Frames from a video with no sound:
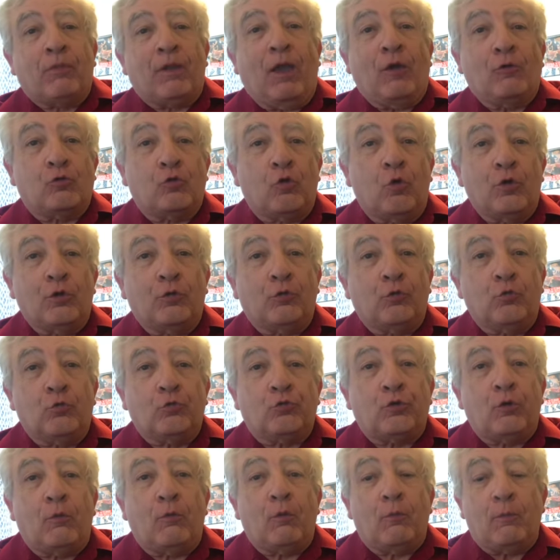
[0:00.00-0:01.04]
I was going through
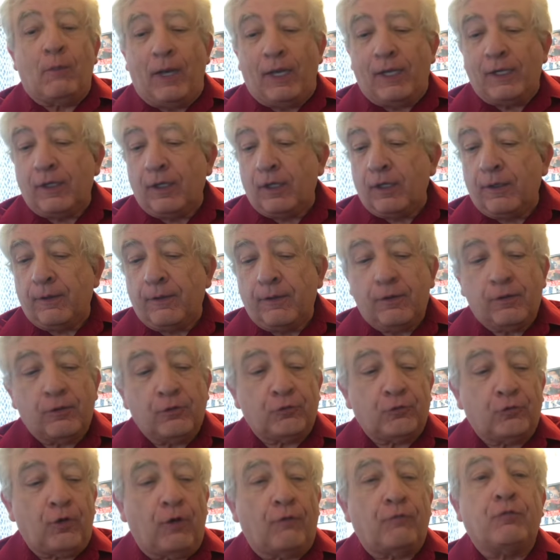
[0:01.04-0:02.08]
some of my
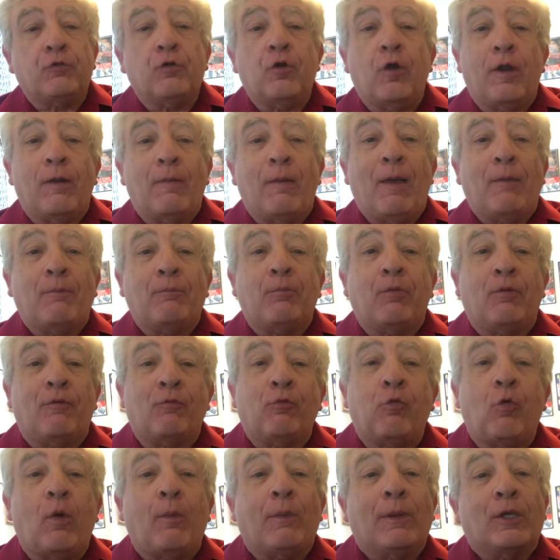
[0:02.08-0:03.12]
stuff, not
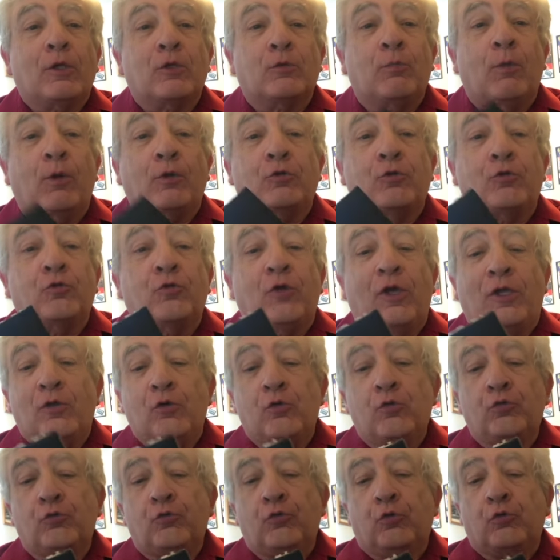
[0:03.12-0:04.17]
performing as much as I
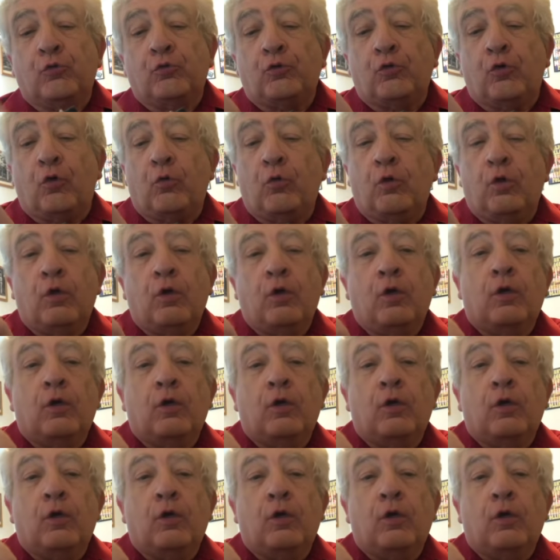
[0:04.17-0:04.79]
used to, so